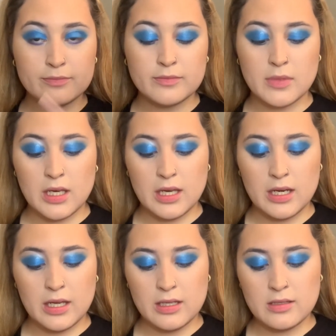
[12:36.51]
And
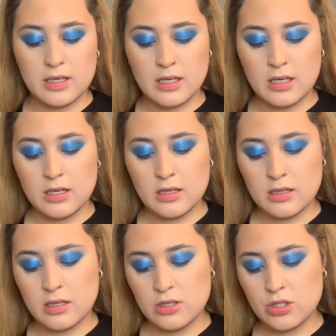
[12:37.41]
it's in
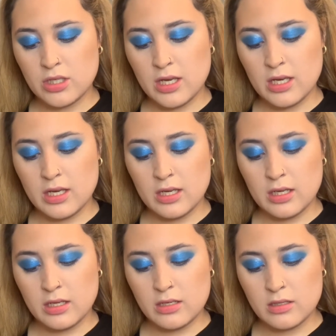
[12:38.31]
the
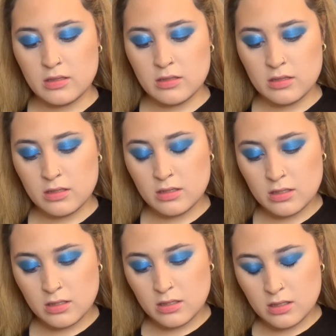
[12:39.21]
shade
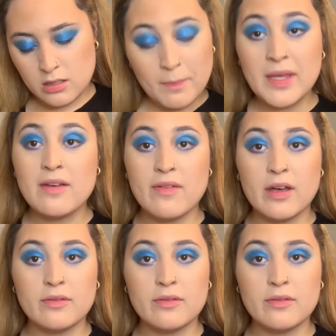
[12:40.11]
BFF.